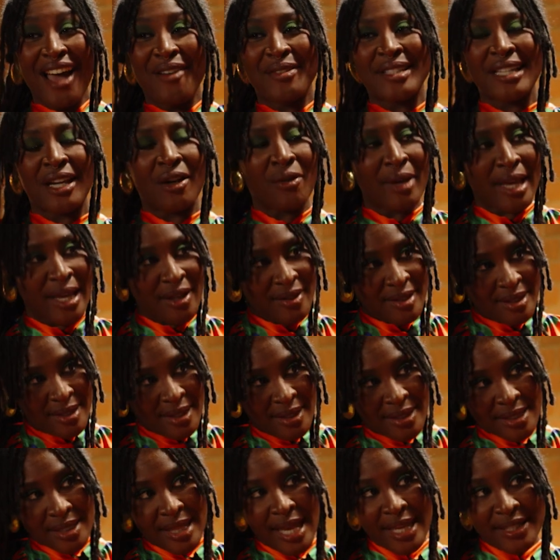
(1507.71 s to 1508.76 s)
I was like, okay, you see
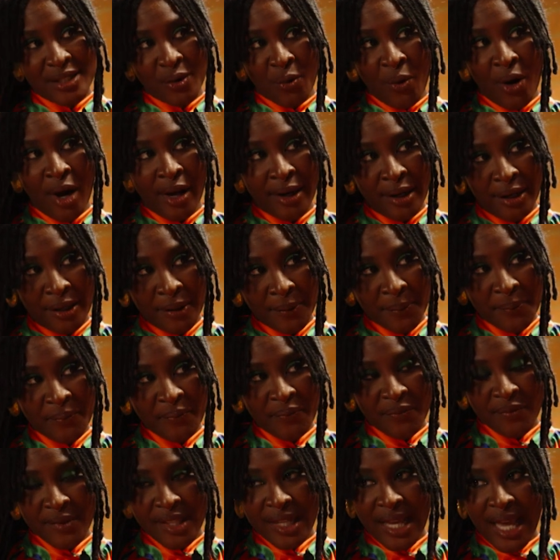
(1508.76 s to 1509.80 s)
this glass of water?
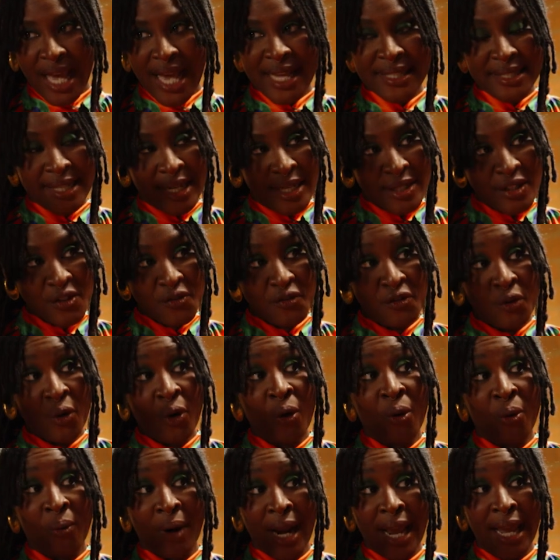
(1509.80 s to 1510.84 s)
I said, it's
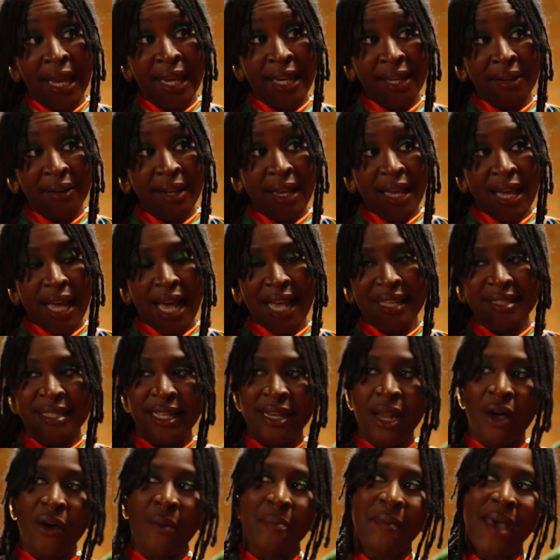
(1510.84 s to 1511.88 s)
full, right? I said,
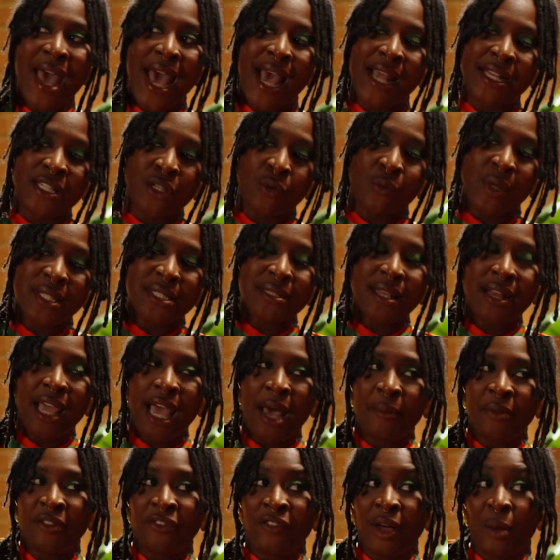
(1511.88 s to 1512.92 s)
now imagine what's going to
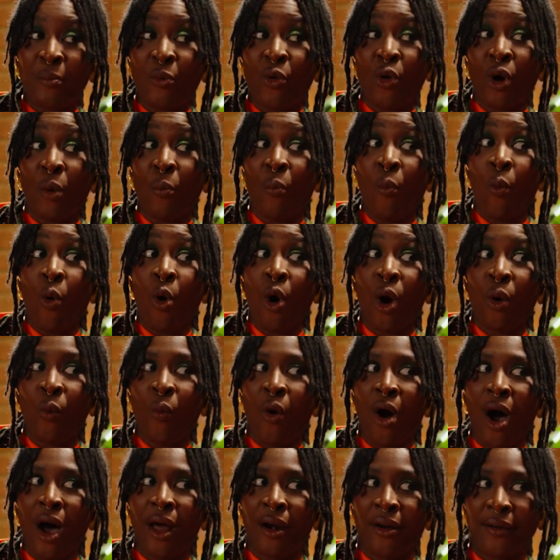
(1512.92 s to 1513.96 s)
happen if I pour more
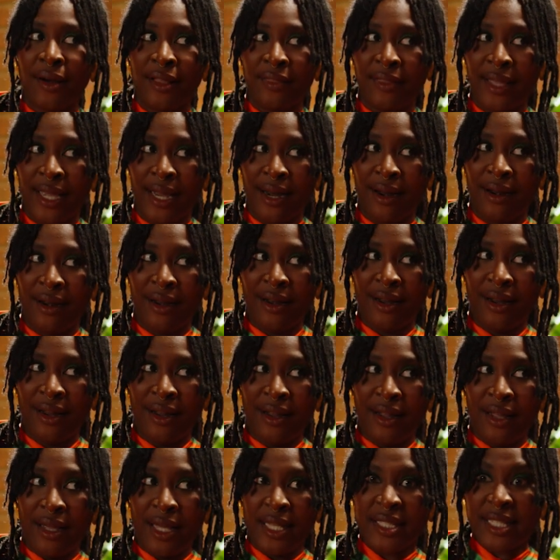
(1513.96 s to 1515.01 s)
water in there.
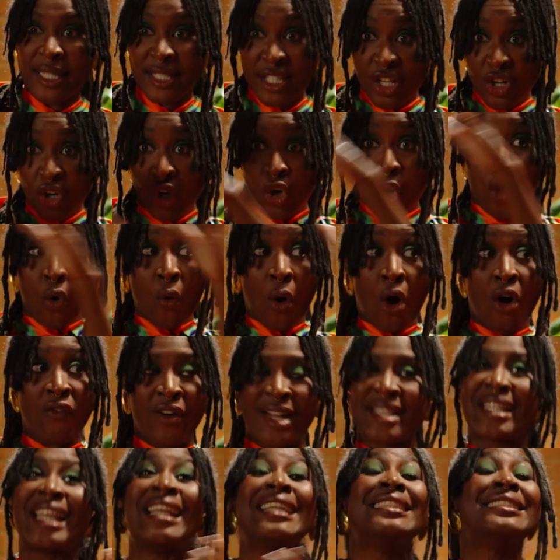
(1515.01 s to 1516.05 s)
He said, it's going to go over.
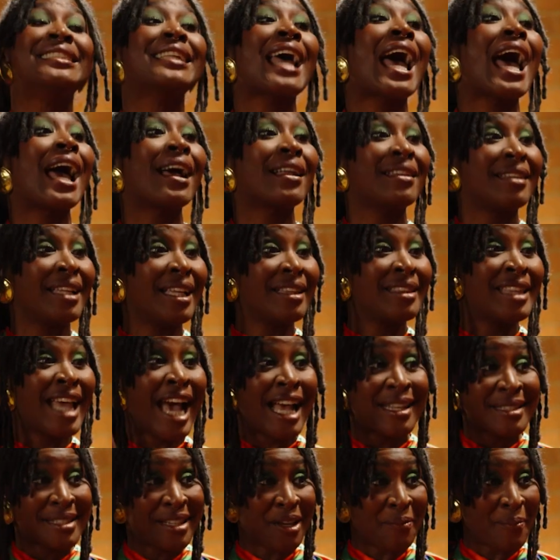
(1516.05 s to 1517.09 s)
I said, exactly.
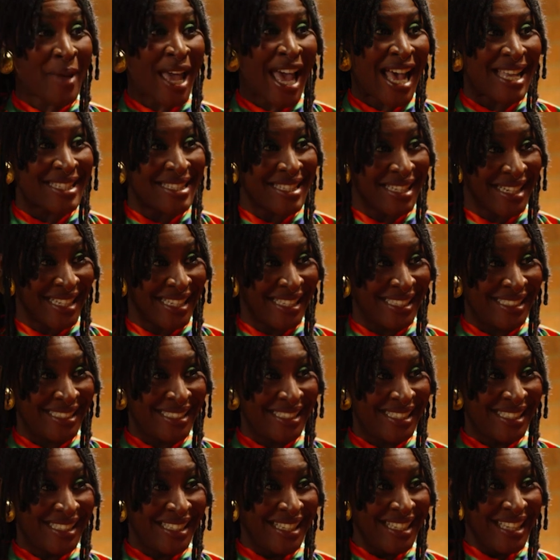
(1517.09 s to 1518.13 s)
That's capacity.
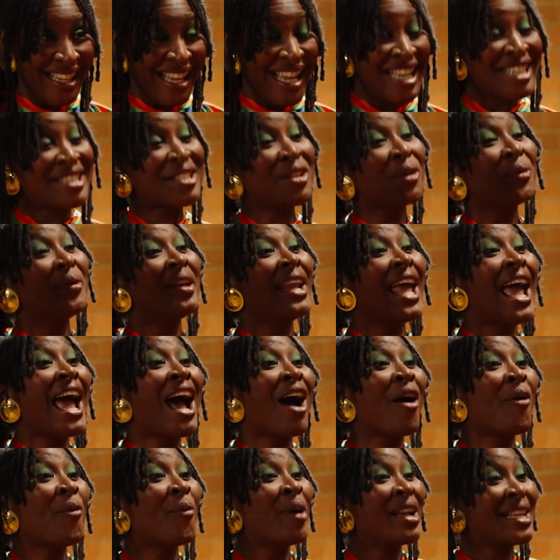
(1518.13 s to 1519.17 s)
And so
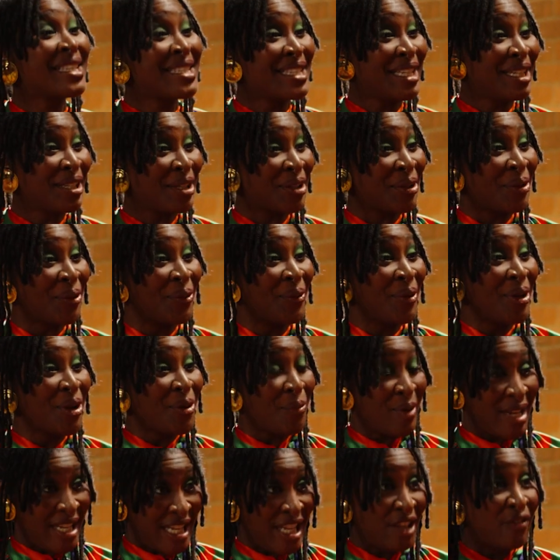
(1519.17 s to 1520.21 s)
now what does he do?
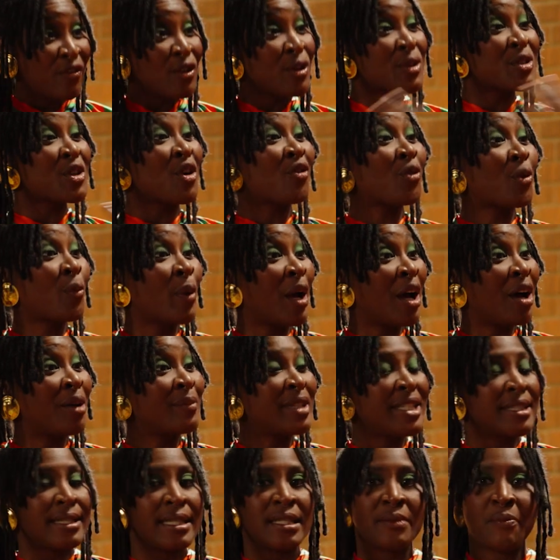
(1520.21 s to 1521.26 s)
When he feels overwhelmed,
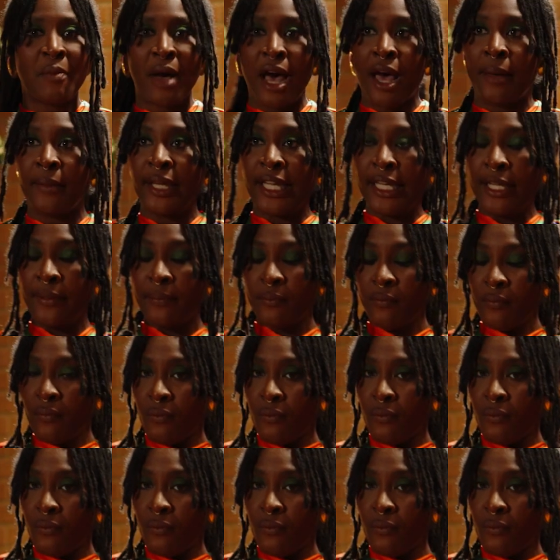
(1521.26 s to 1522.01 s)
he says, Mommy,